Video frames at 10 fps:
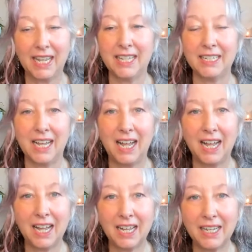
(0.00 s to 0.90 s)
and
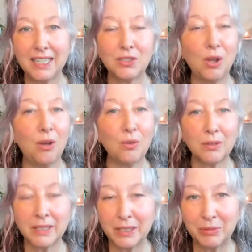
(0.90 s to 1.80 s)
I
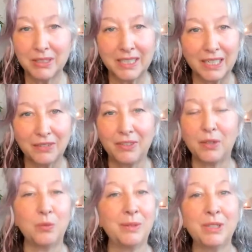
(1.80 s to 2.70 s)
totally believe
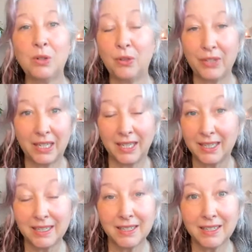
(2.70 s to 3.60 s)
that women hold the
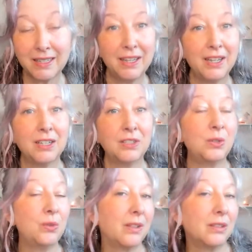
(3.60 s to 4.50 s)
keys
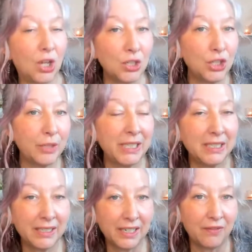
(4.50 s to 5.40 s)
to the long-term
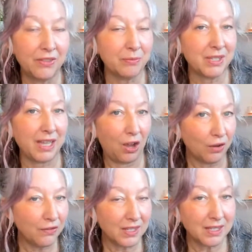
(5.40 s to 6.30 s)
healing of
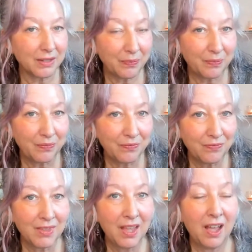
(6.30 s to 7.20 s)
themselves,
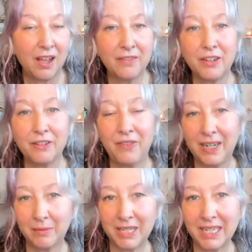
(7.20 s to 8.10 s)
of their
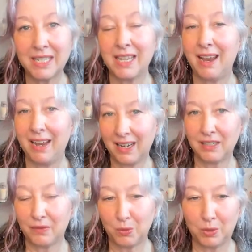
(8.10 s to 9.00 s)
families,
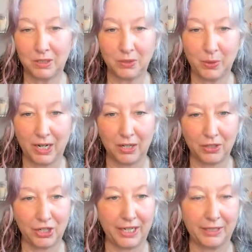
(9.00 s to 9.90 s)
and of the world we all
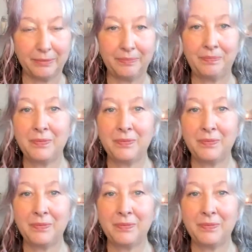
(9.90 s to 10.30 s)
share.